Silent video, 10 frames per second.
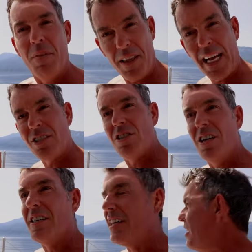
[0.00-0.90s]
And that's
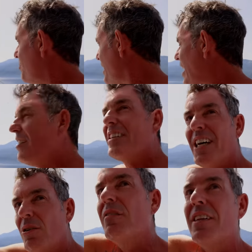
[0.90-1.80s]
Turkey, and we can't
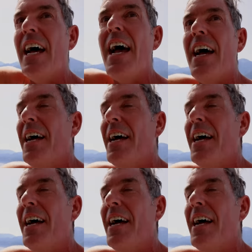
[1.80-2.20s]
go over there.